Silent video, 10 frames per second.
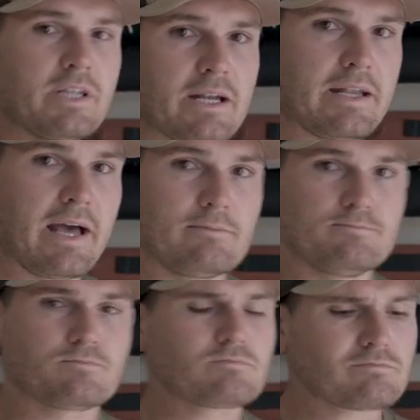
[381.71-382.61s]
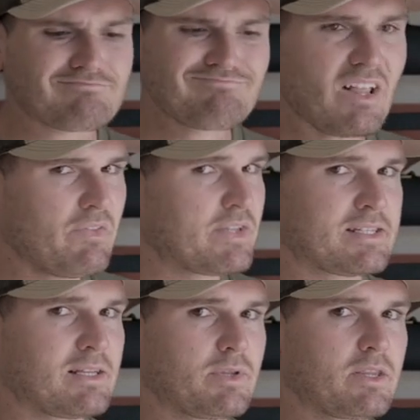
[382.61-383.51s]
you need a net?
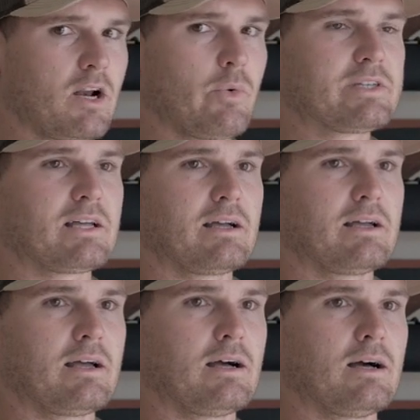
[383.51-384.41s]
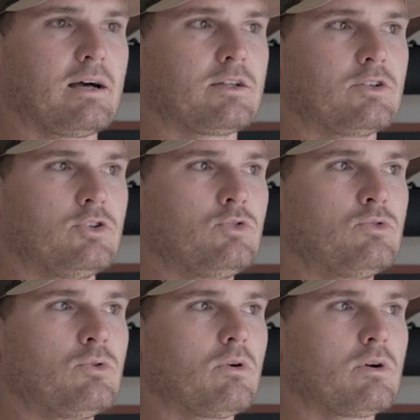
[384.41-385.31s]
This is something that always
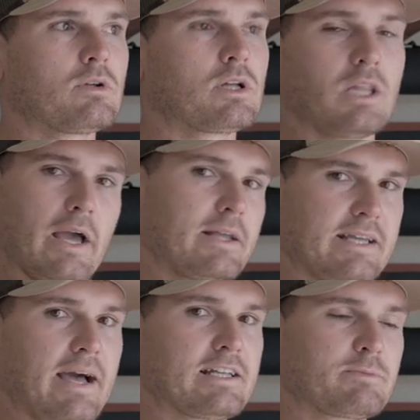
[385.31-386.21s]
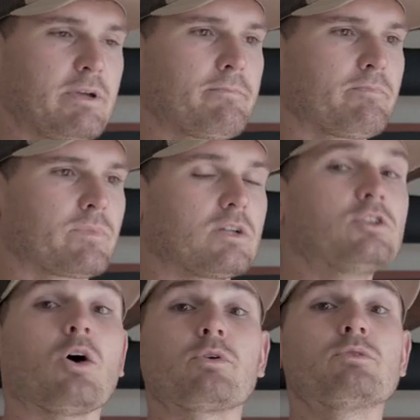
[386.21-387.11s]
new clients ask me.
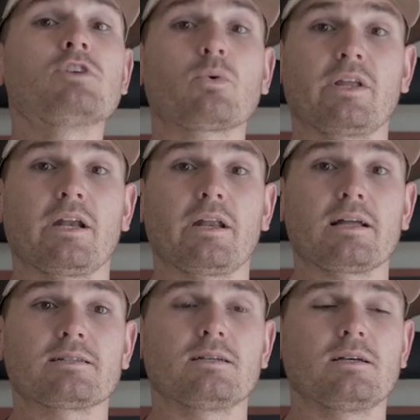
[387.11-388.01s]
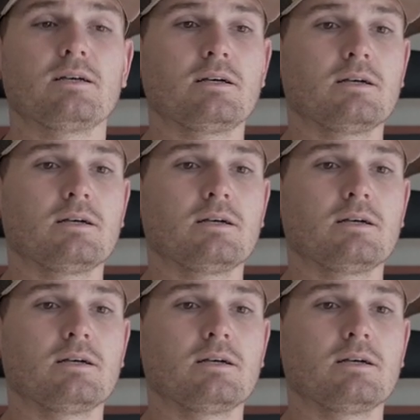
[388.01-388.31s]
No, you don't need a net.